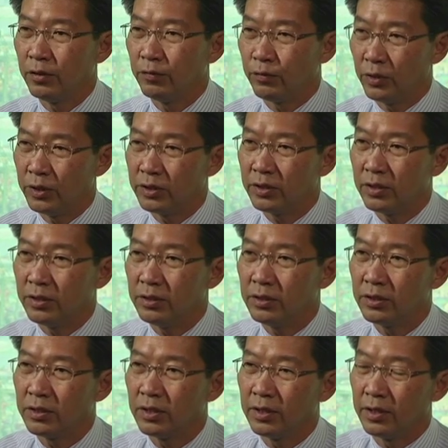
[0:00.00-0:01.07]
For
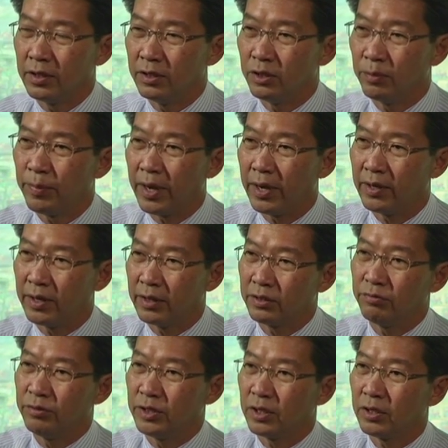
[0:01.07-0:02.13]
instance, in Japan, as a
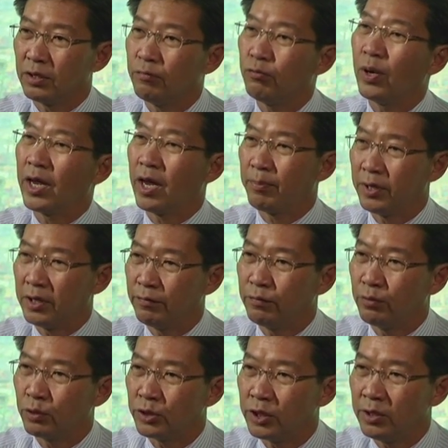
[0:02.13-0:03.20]
result of what happened in
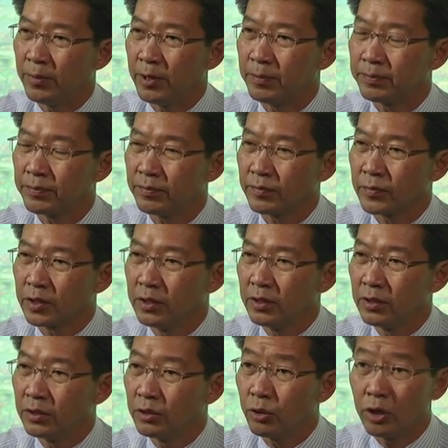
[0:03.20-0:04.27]
Fukushima.
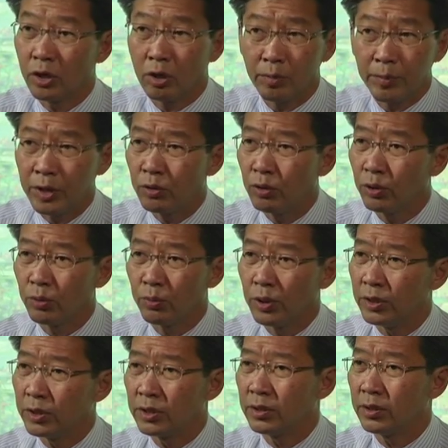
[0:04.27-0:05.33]
So economic growth
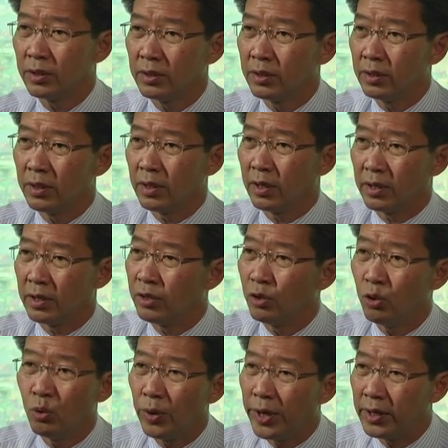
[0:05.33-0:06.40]
was in
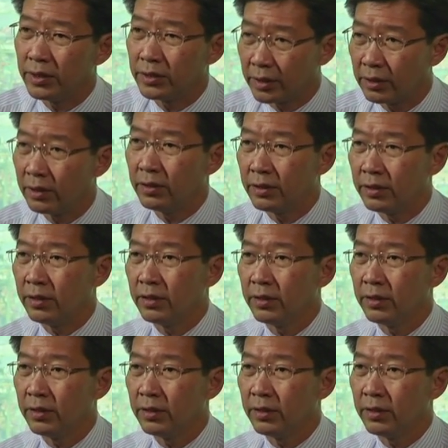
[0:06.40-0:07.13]
no way a certainty.